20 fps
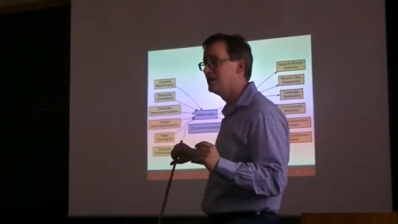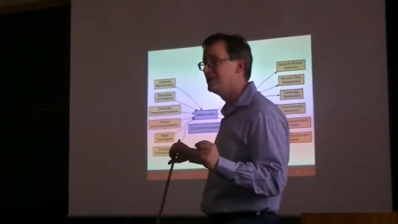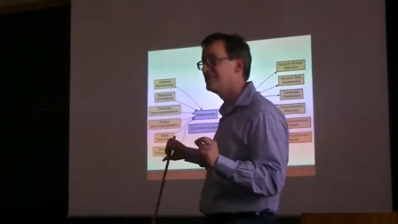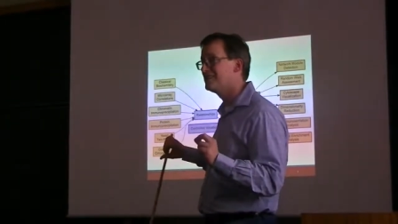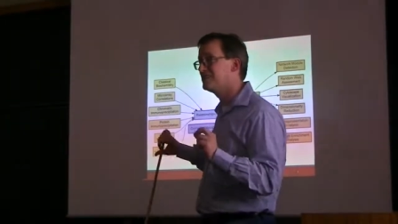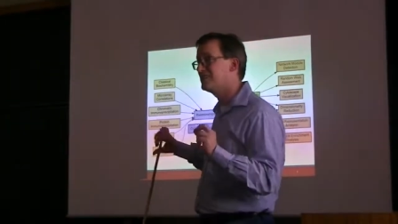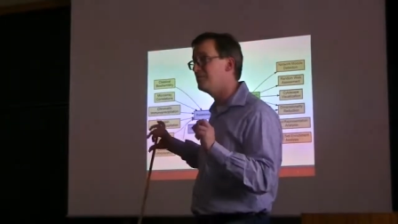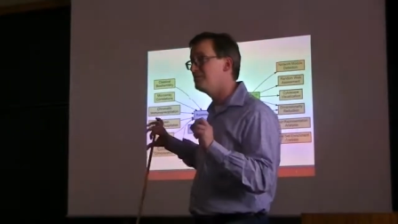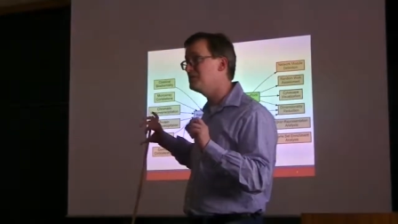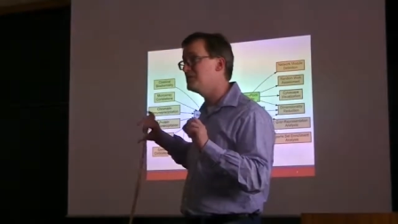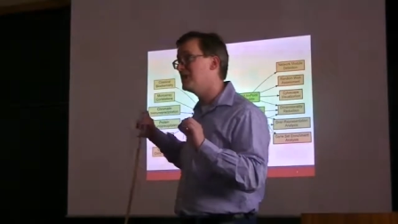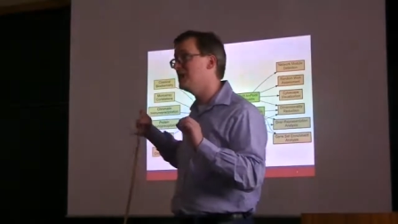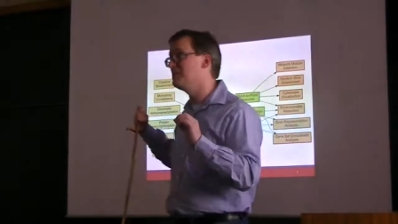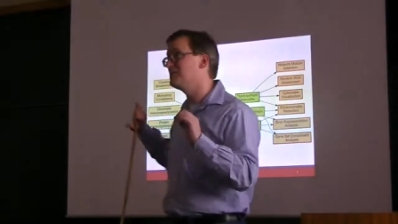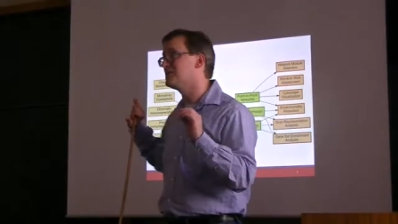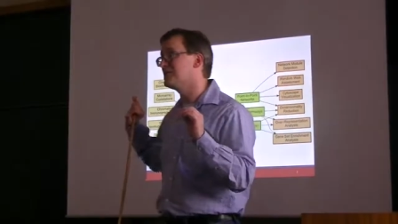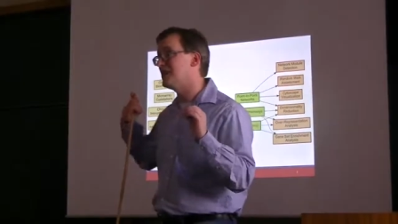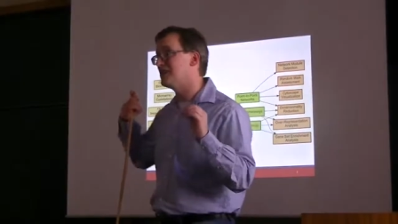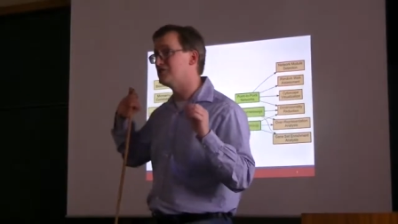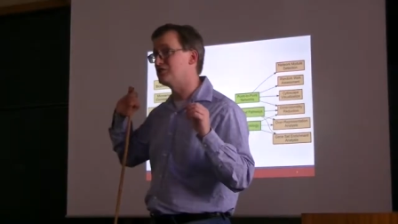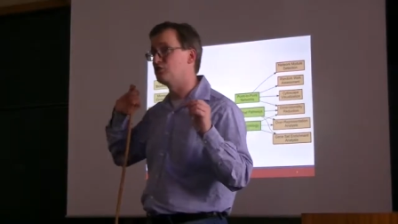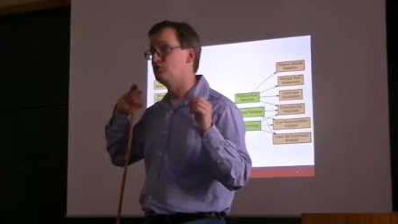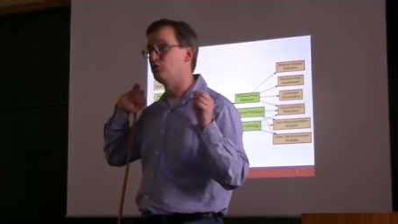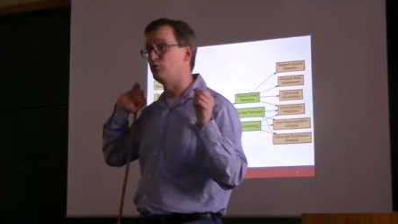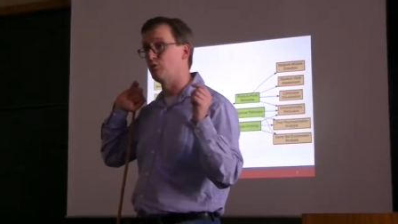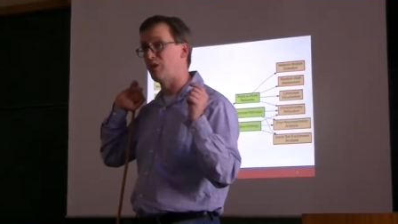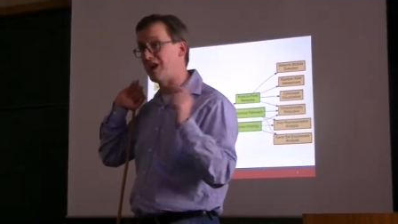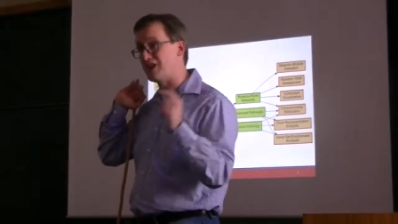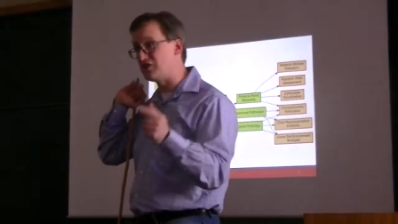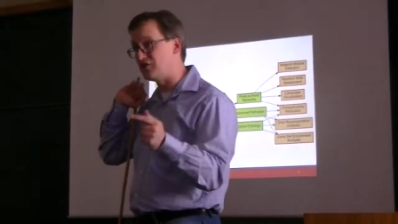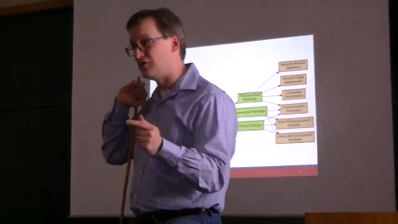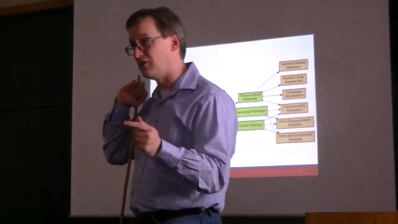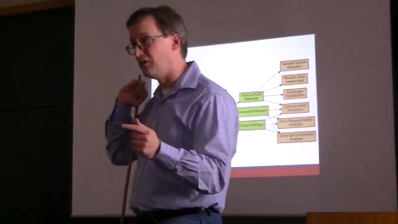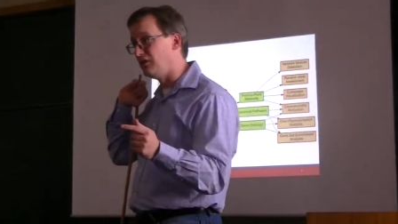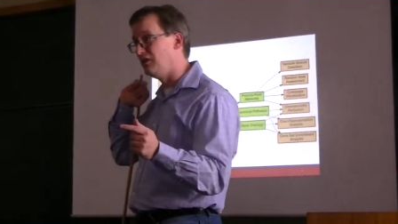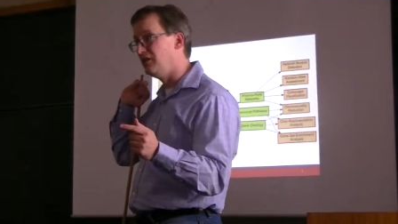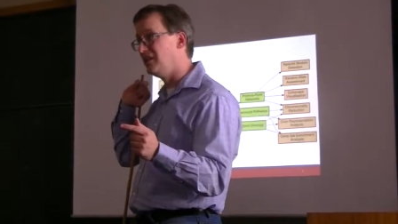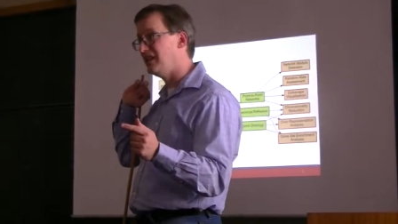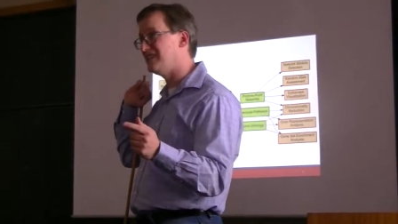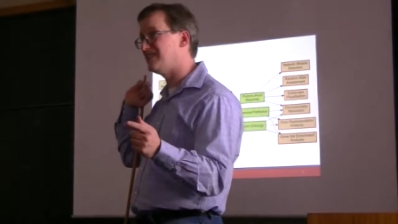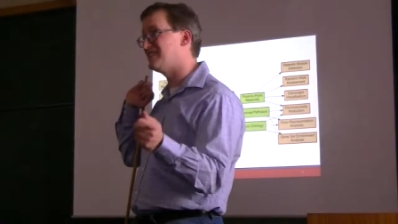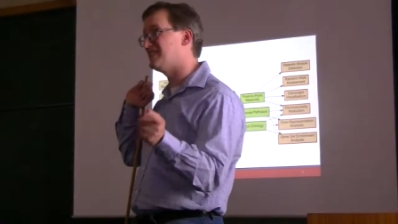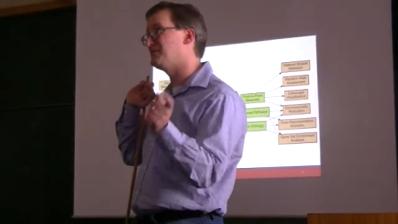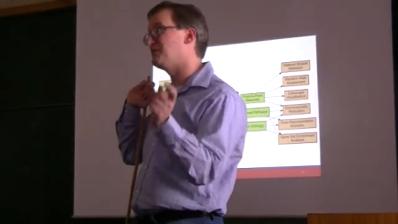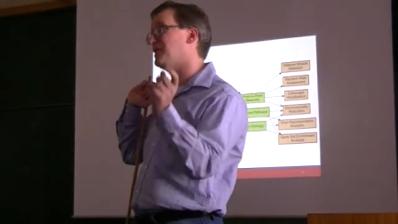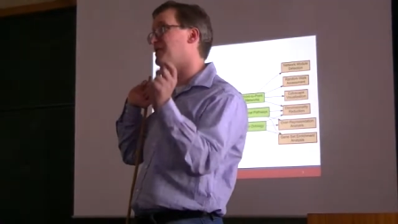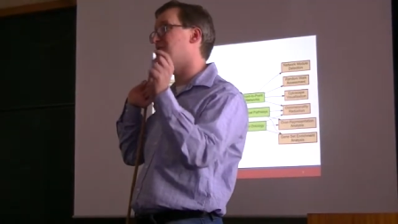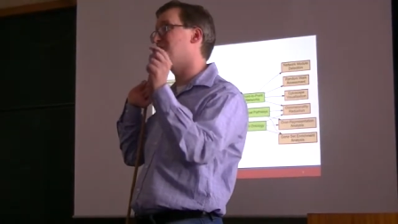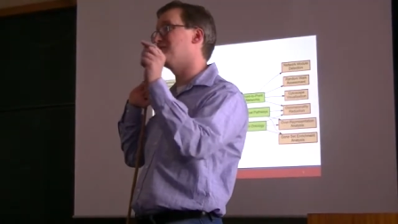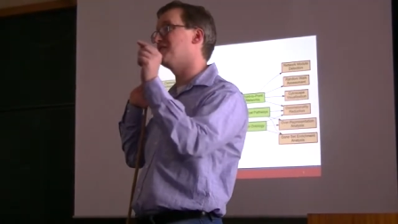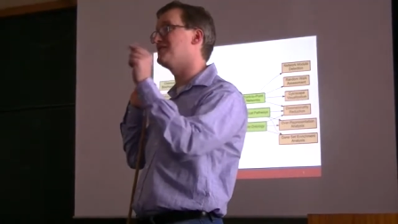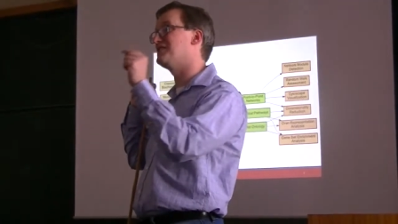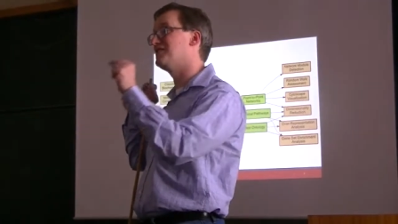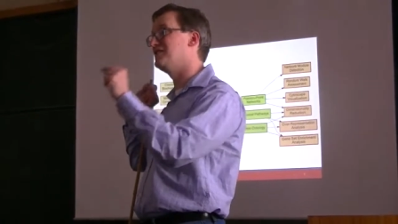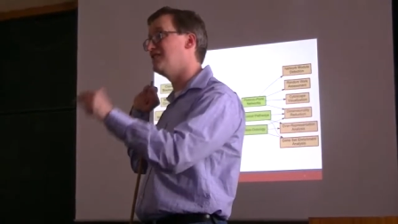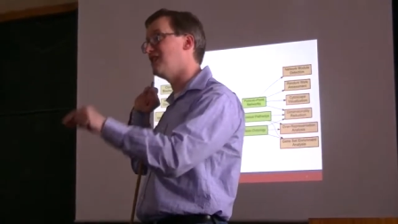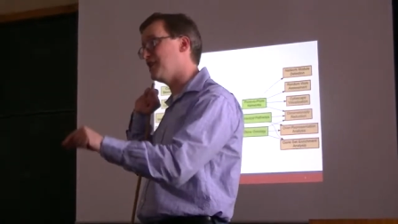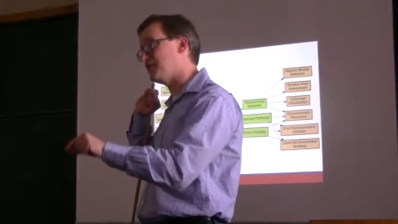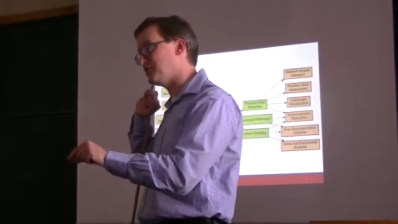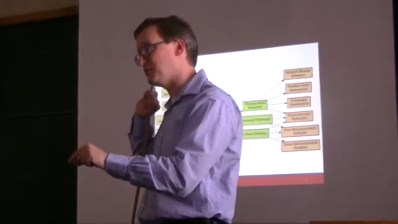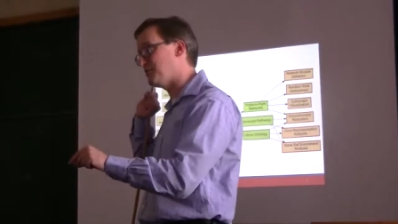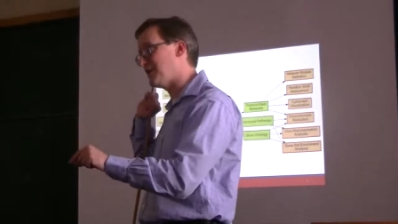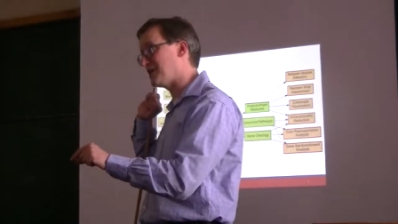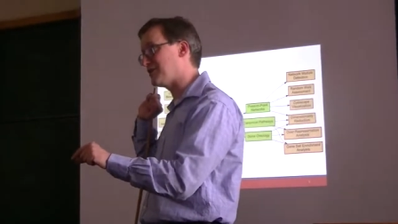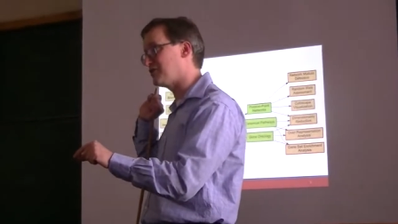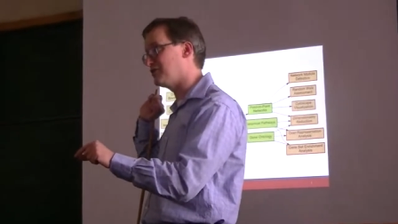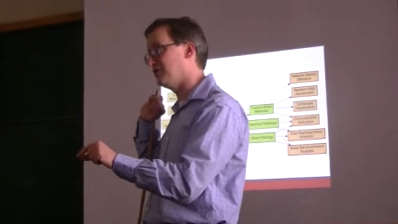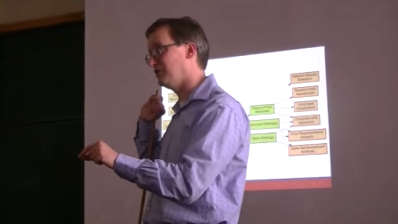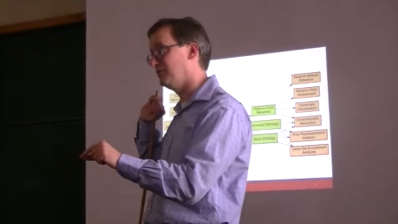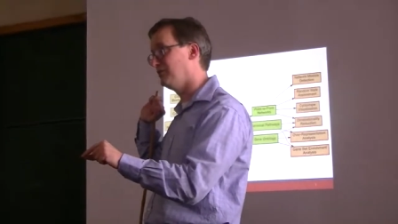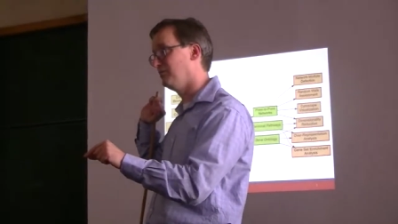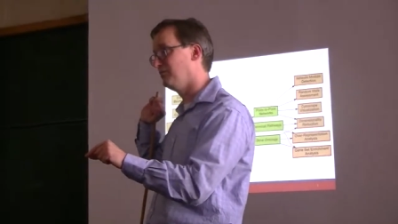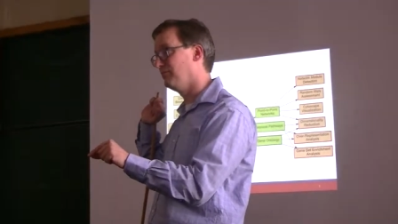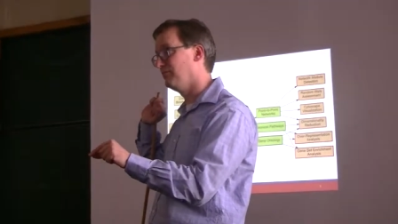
Sometimes that's directional, and sometimes it's not directional.